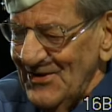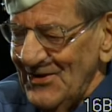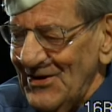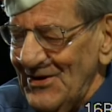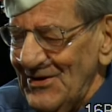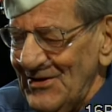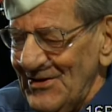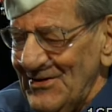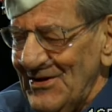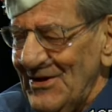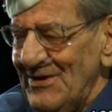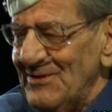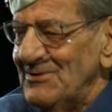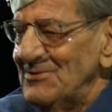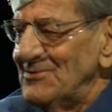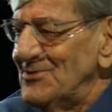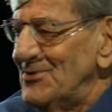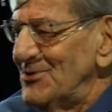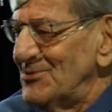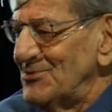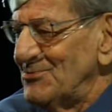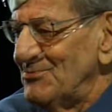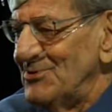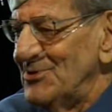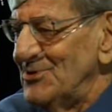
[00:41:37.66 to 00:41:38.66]
just, we're
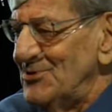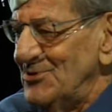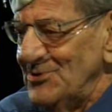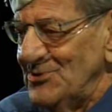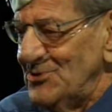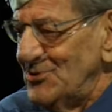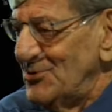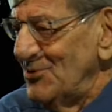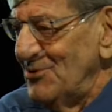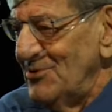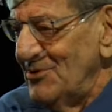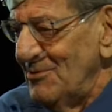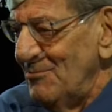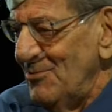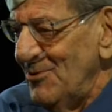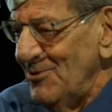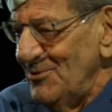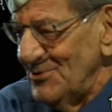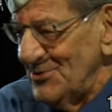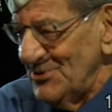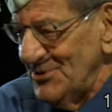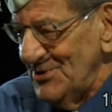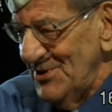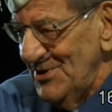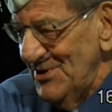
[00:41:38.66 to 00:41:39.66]
just shooting a bull, see?
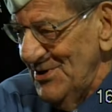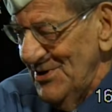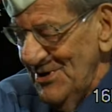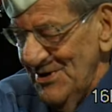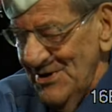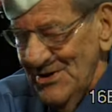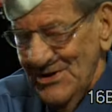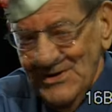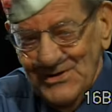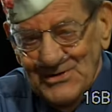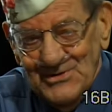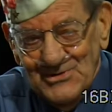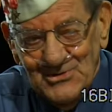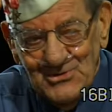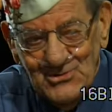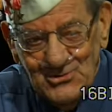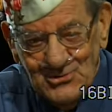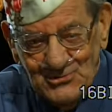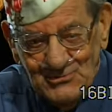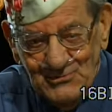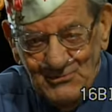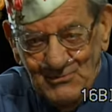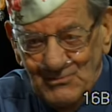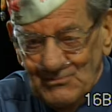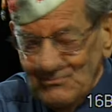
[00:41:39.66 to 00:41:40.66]
Said,
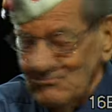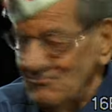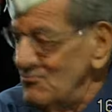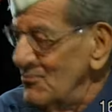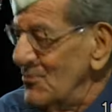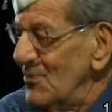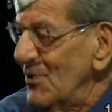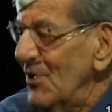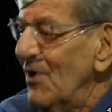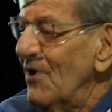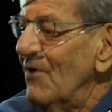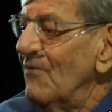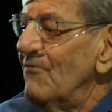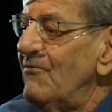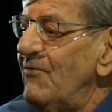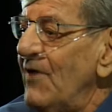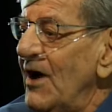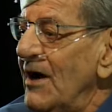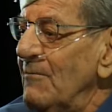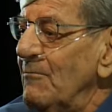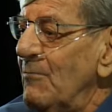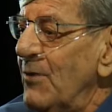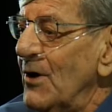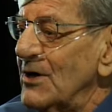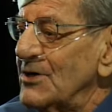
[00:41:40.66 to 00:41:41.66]
five bucks.
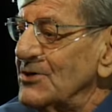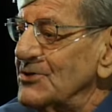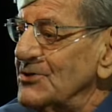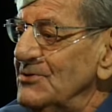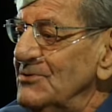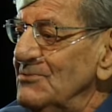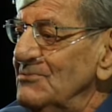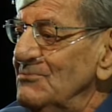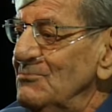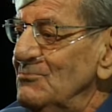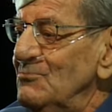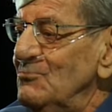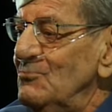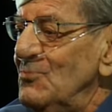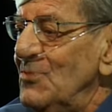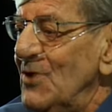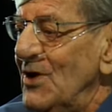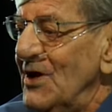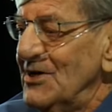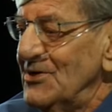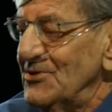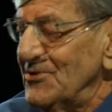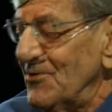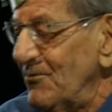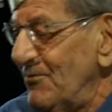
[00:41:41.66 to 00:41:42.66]
There's a
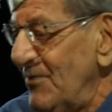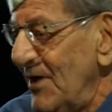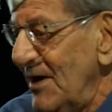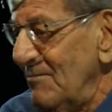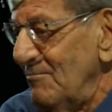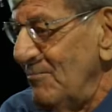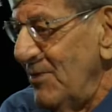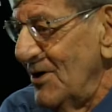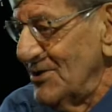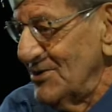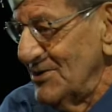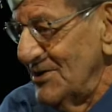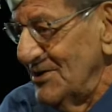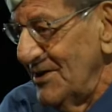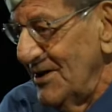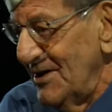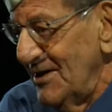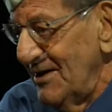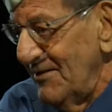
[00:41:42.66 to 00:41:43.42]
five bucks on the left eye.